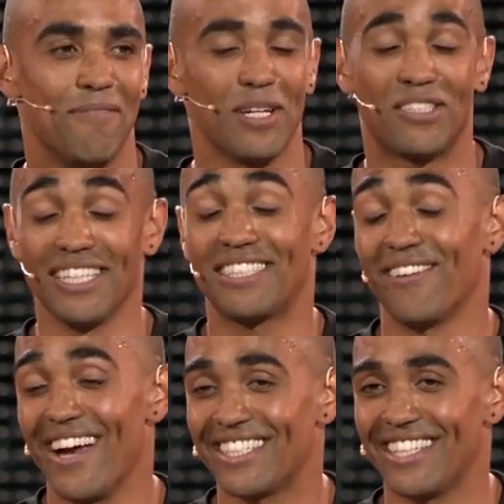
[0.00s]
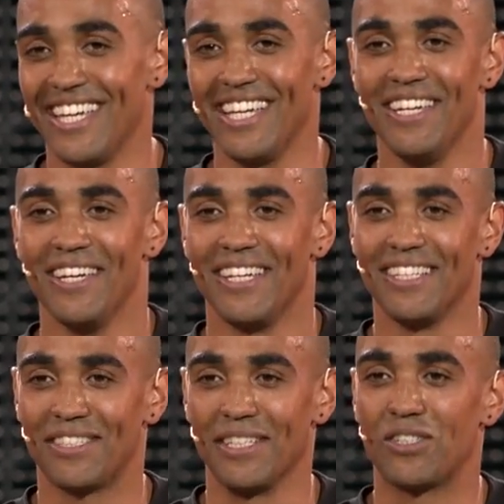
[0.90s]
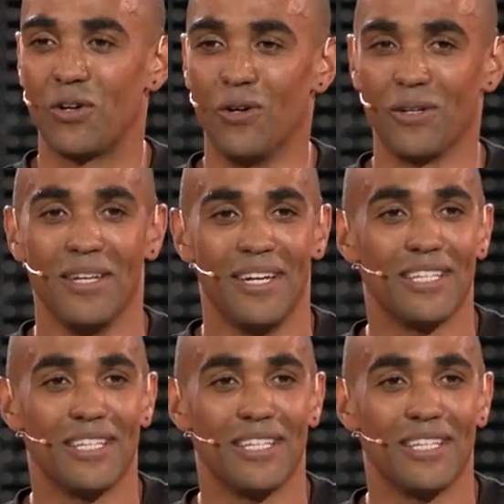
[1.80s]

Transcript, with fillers: My sister actually is, is called,